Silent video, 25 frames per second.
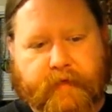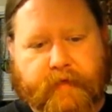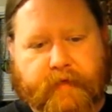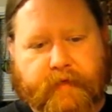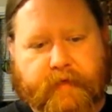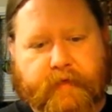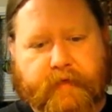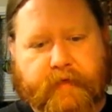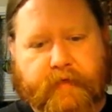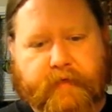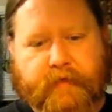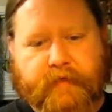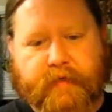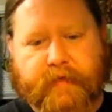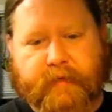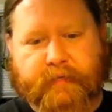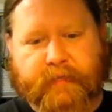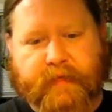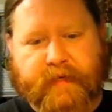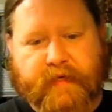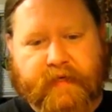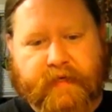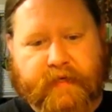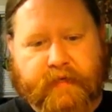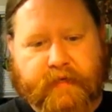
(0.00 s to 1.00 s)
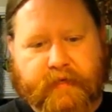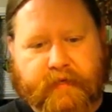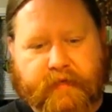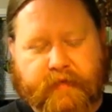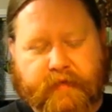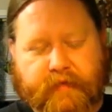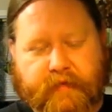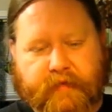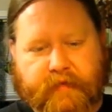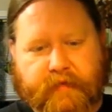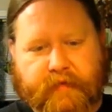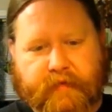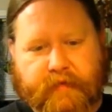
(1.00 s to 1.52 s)
DJ Pete.
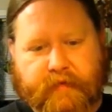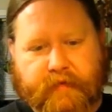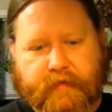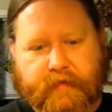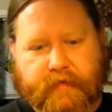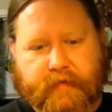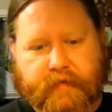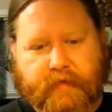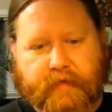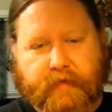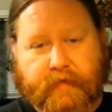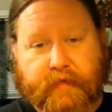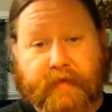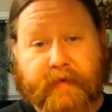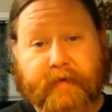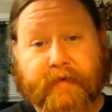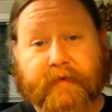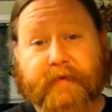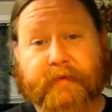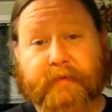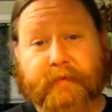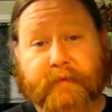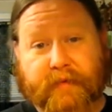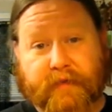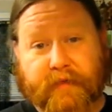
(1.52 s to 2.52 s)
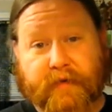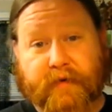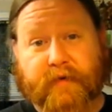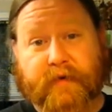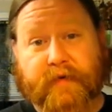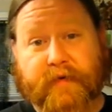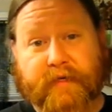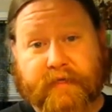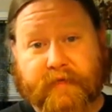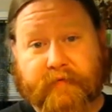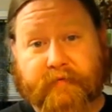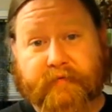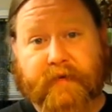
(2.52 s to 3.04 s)
Now, he was a
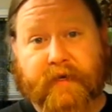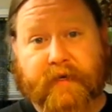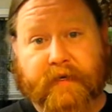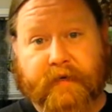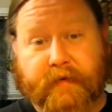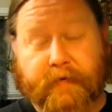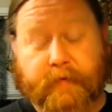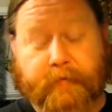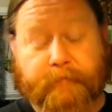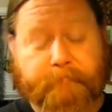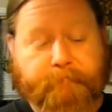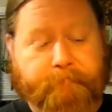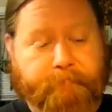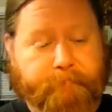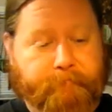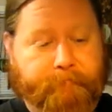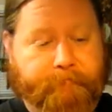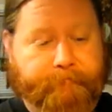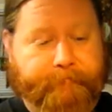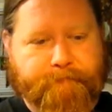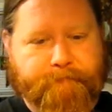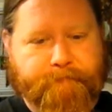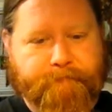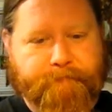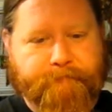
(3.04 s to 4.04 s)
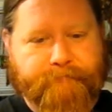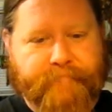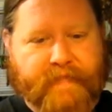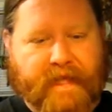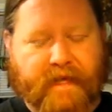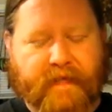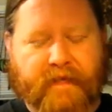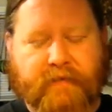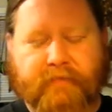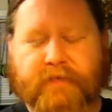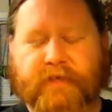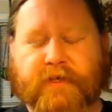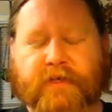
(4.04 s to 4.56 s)
crazy fucker.
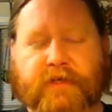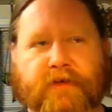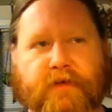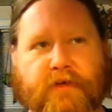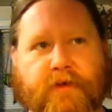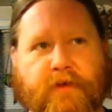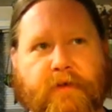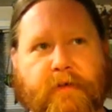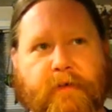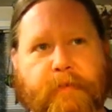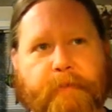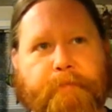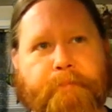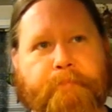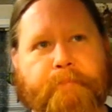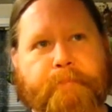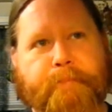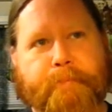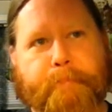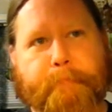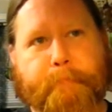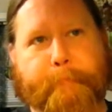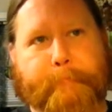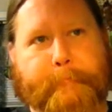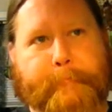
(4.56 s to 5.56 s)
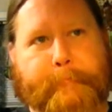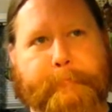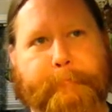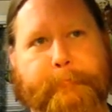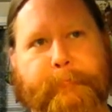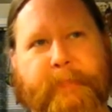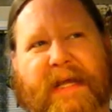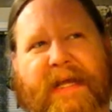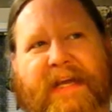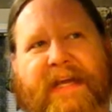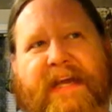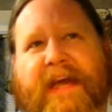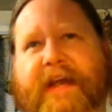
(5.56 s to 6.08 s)
There was a girl. I
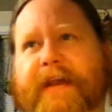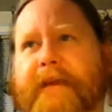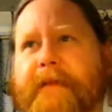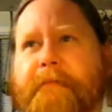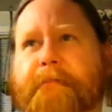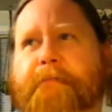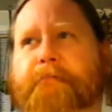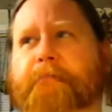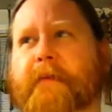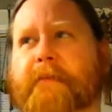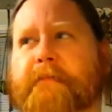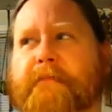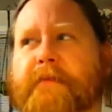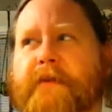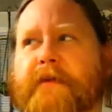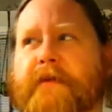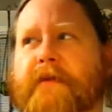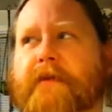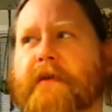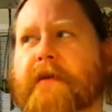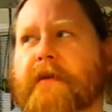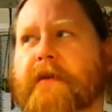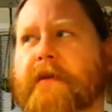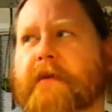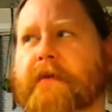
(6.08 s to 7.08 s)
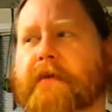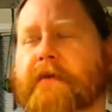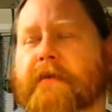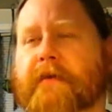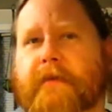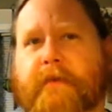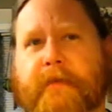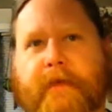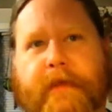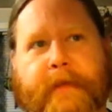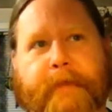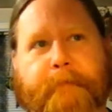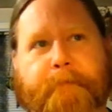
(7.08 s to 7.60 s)
cannot remember her
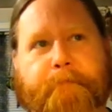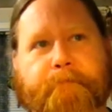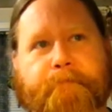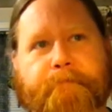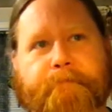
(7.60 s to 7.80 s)
name.